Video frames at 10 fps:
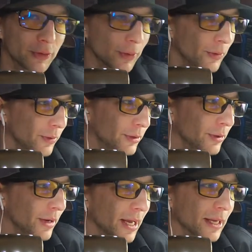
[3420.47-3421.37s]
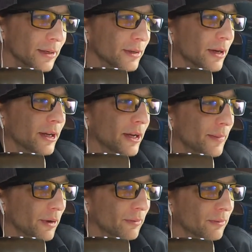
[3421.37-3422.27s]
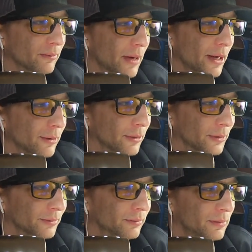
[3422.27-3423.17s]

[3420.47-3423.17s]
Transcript: tuning in, talking about my old